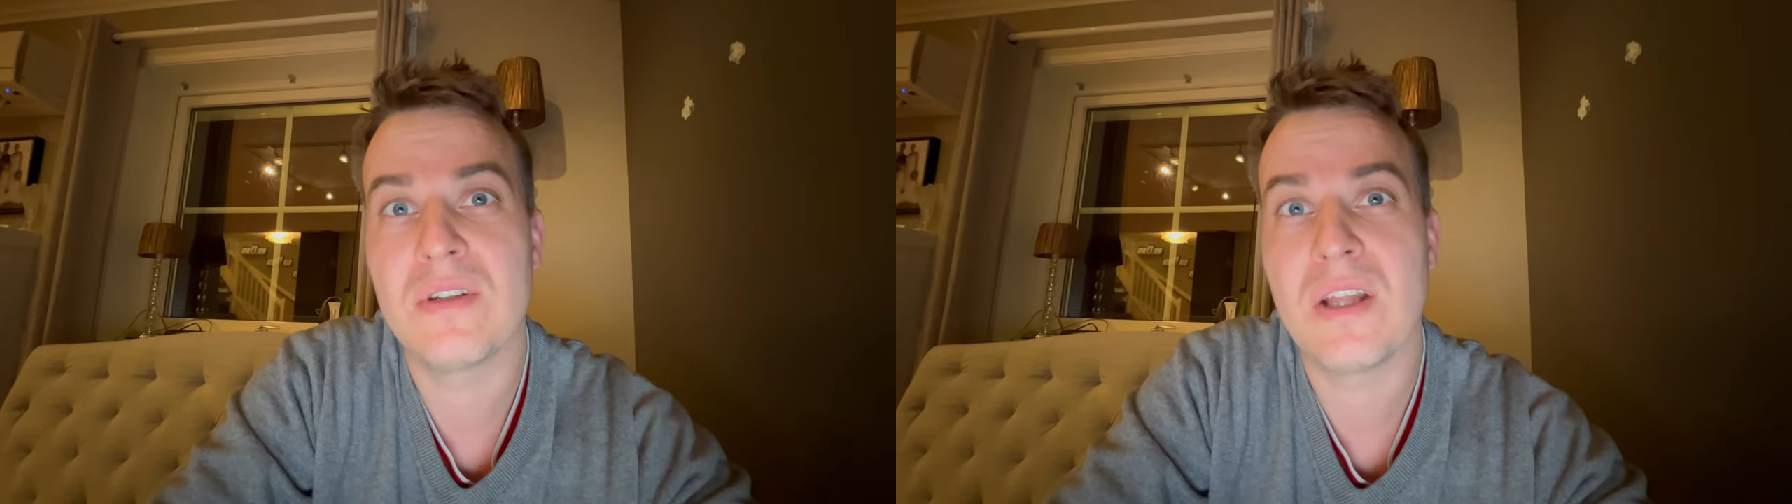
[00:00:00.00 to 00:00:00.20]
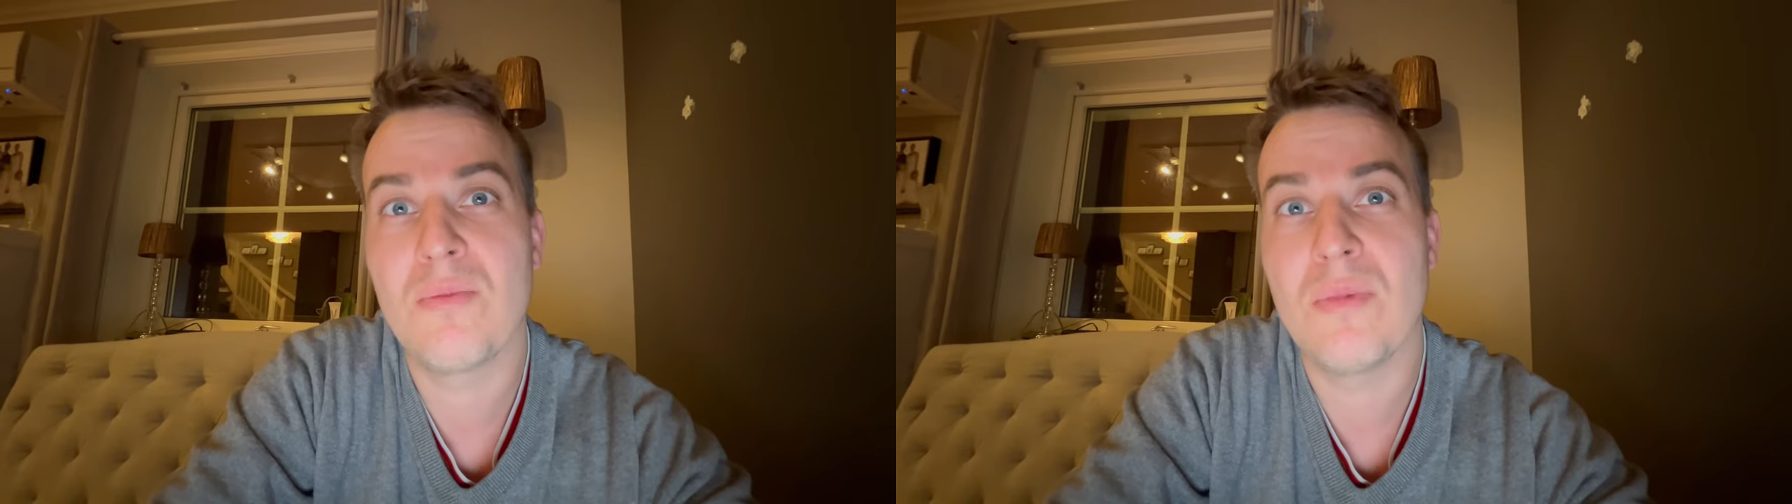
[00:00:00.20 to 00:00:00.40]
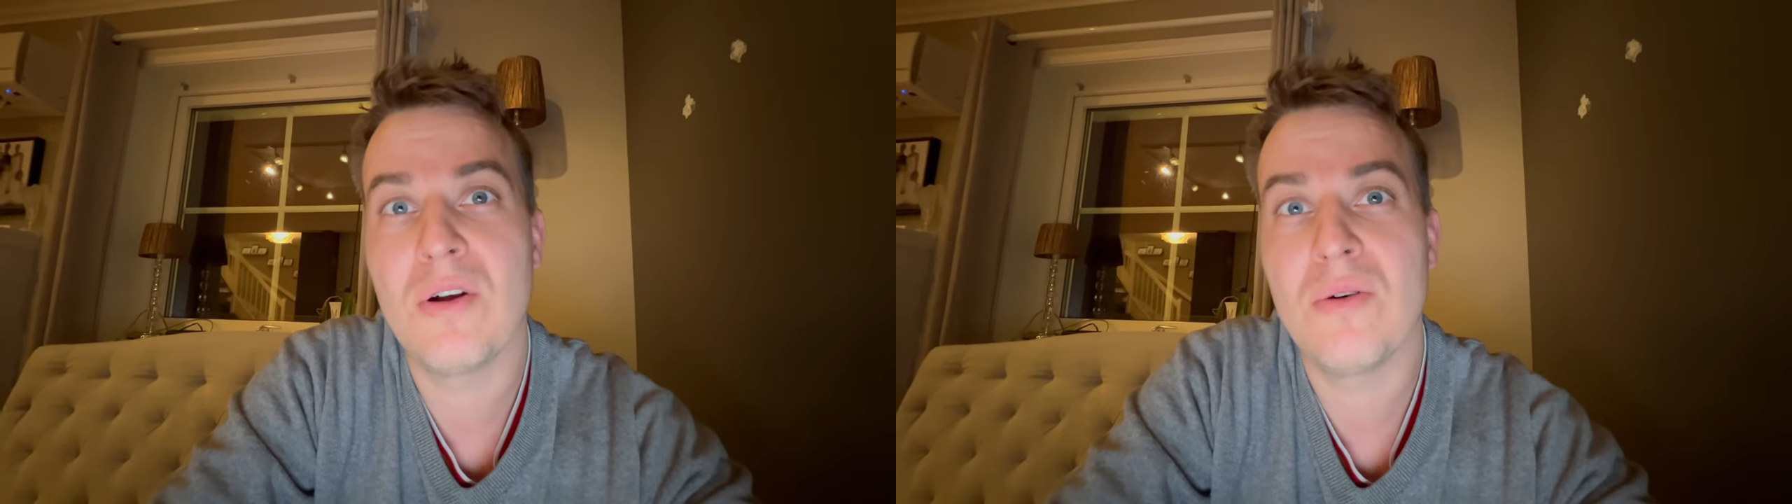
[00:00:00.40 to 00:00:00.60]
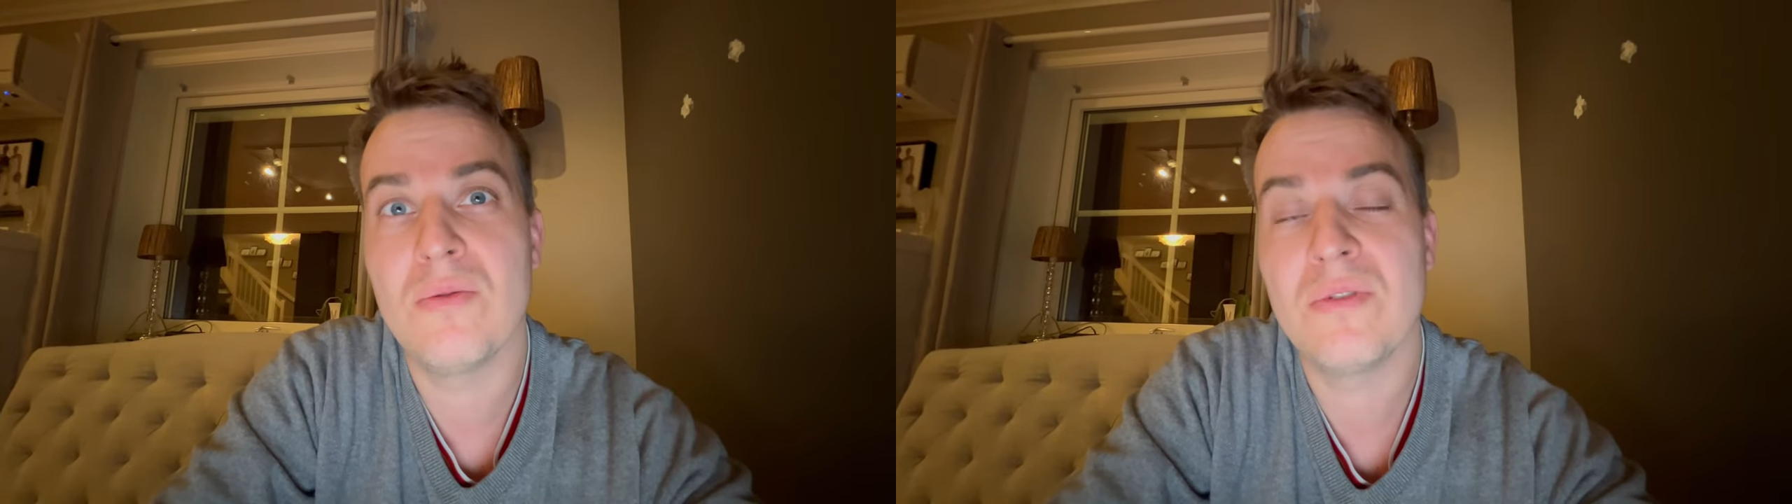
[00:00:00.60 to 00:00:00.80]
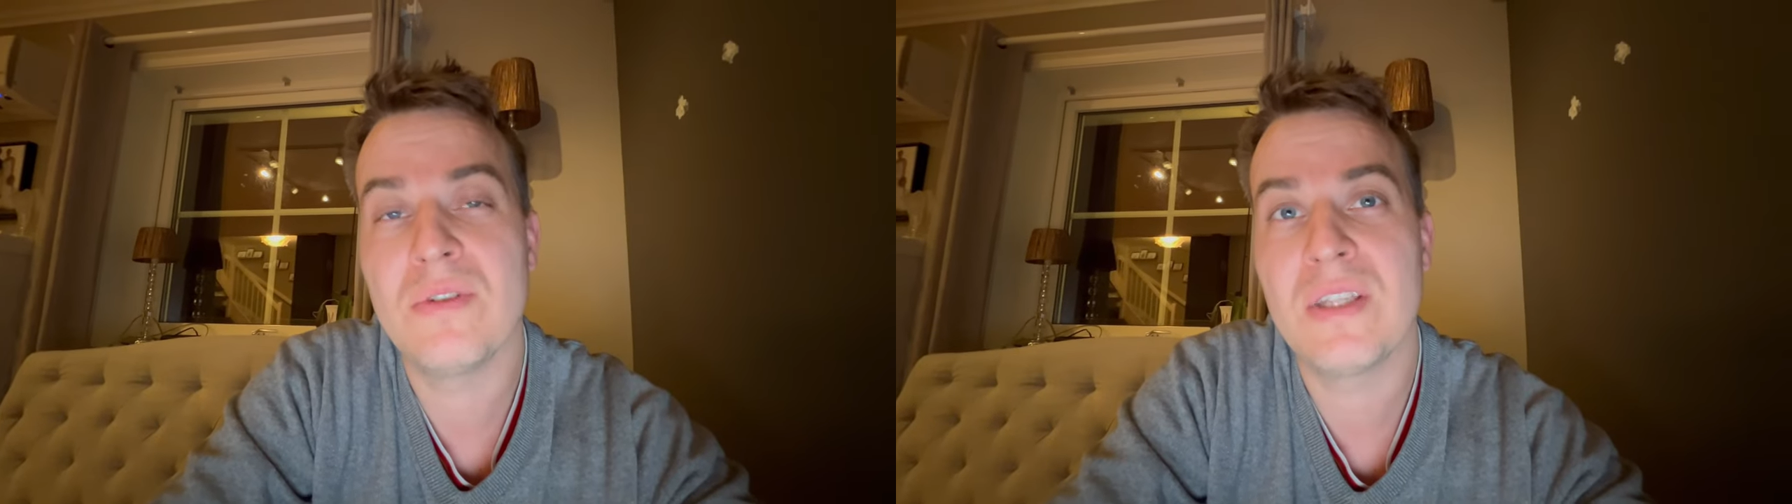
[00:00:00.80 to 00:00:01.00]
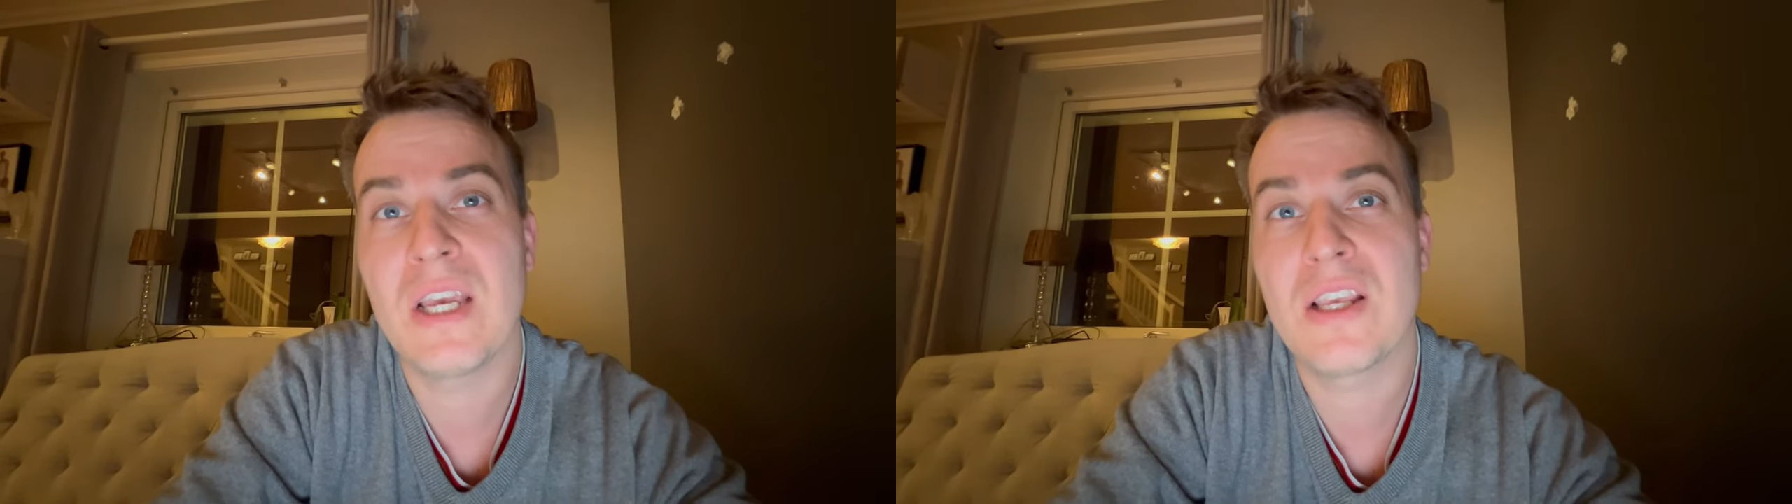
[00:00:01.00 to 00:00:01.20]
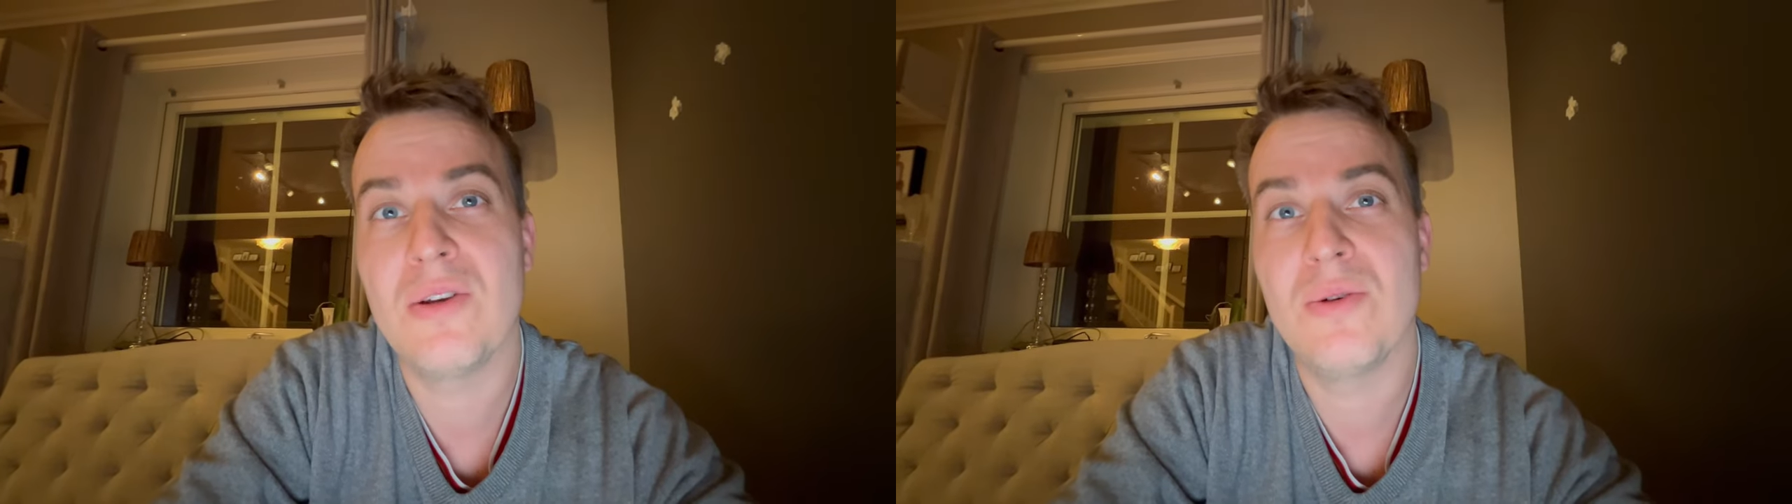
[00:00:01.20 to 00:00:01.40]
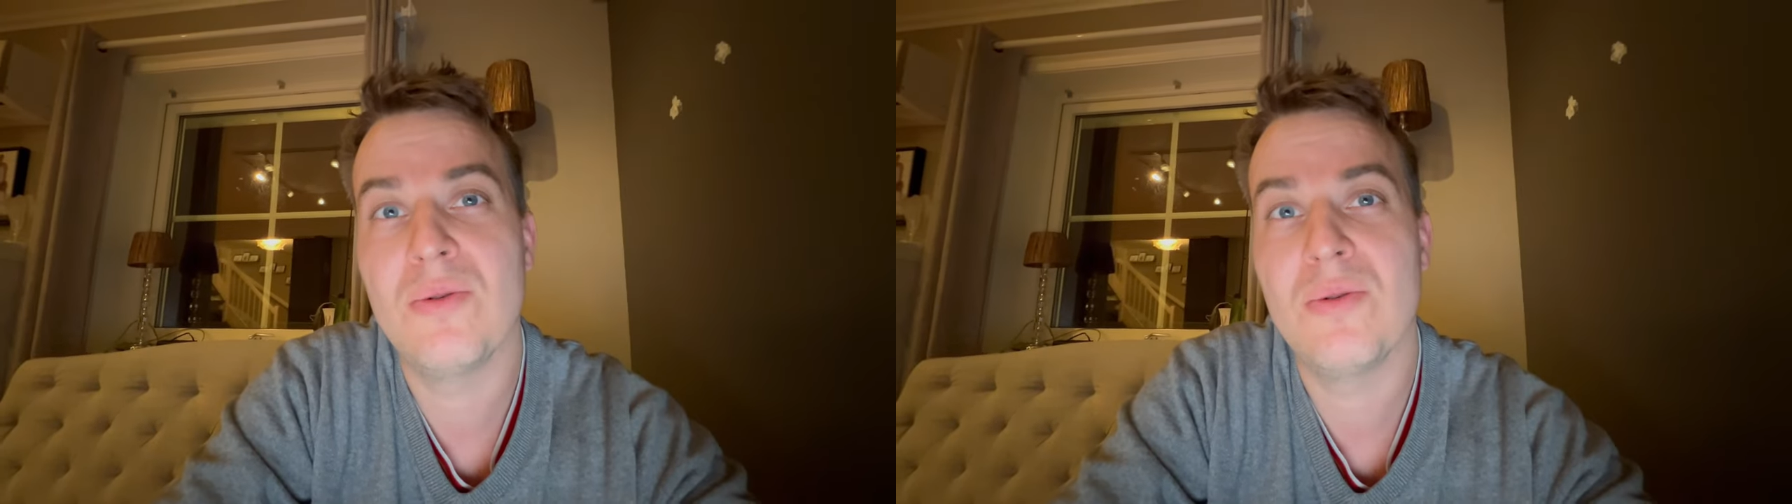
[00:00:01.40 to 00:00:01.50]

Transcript: down below. Thank you.